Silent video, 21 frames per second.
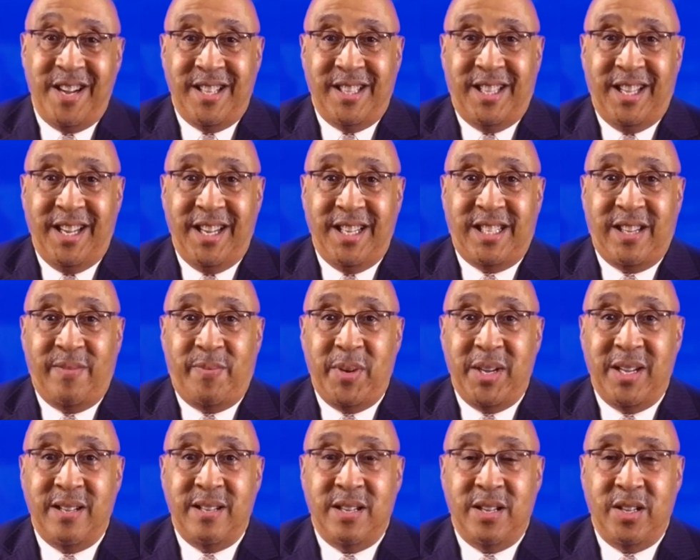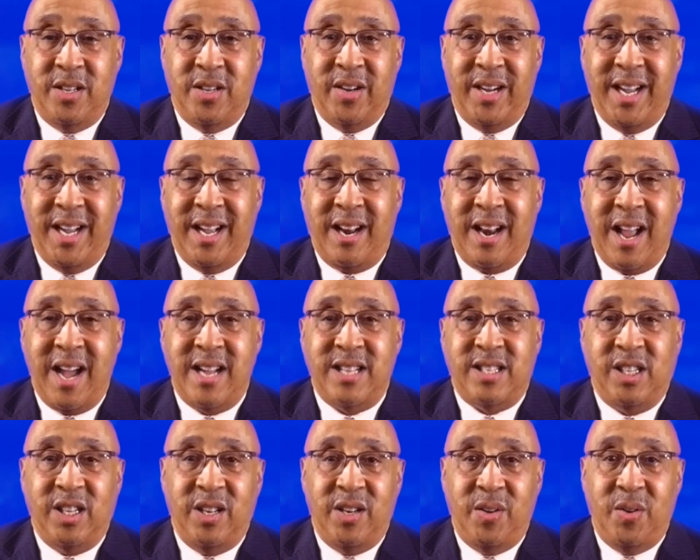These have been your
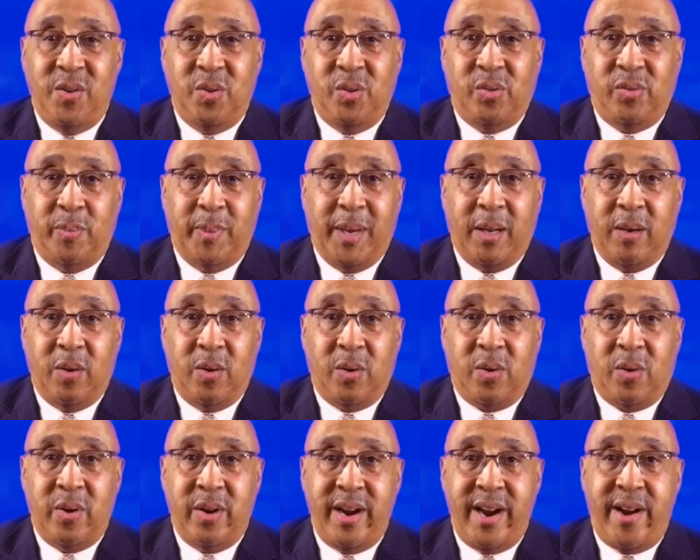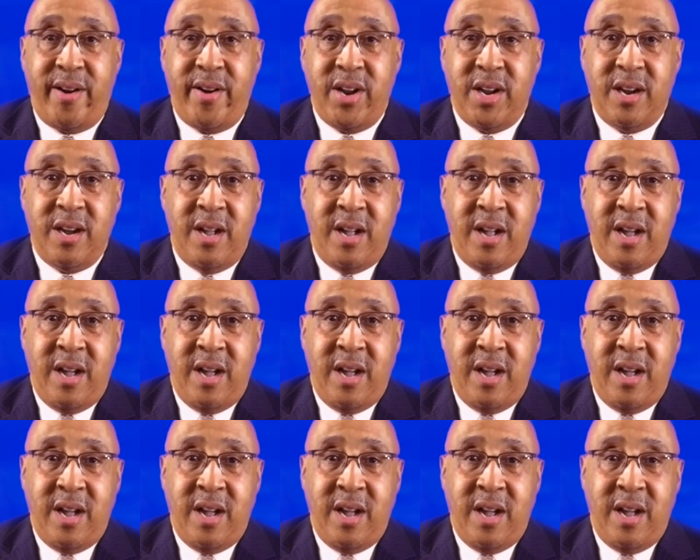headlines and news from our local area.